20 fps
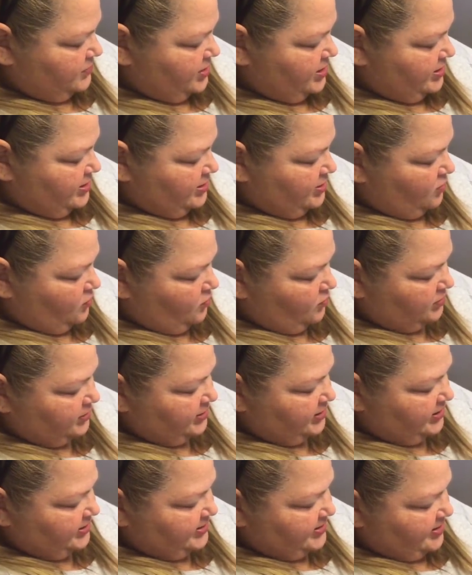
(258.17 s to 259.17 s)
And then
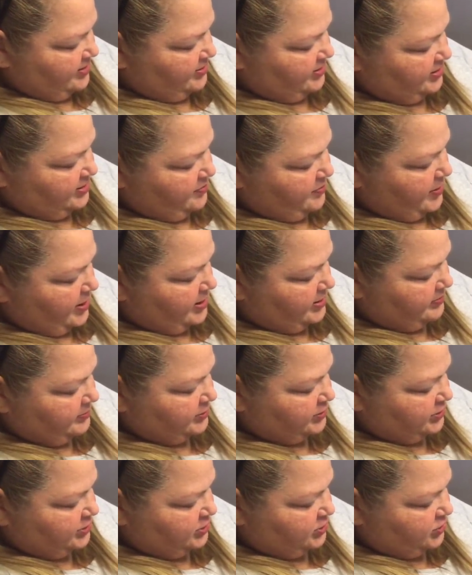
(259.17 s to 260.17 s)
holding it down at the bottom
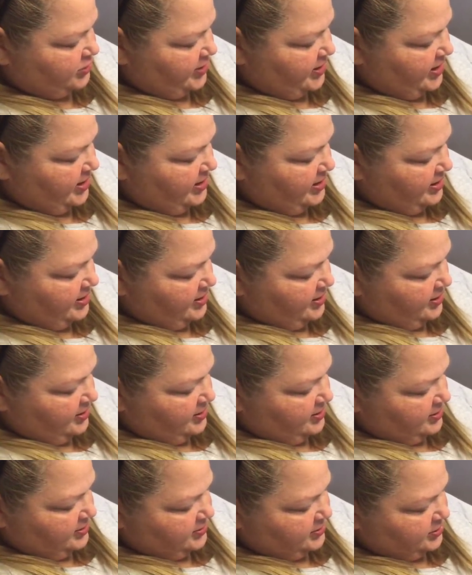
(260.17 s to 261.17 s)
just straight,
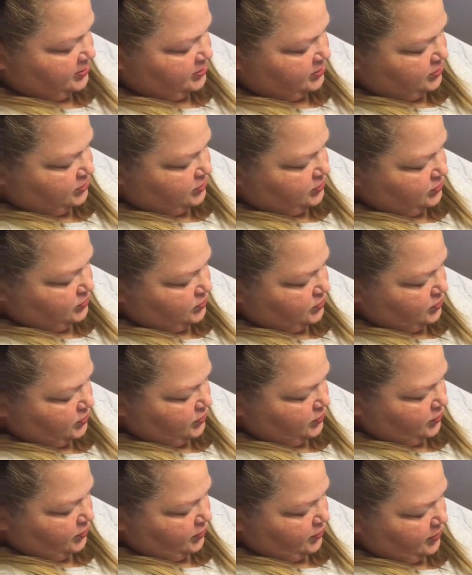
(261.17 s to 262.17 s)
just
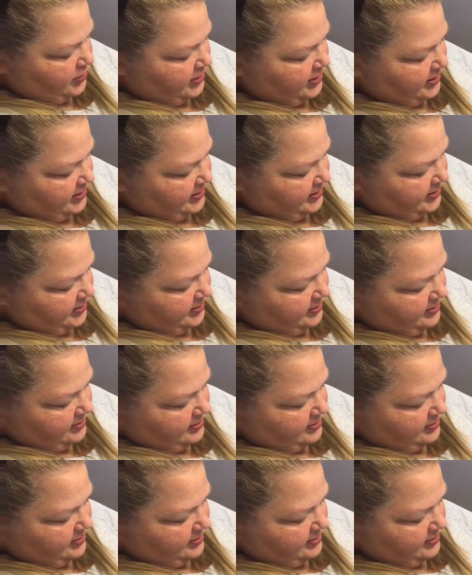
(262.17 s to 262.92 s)
turning it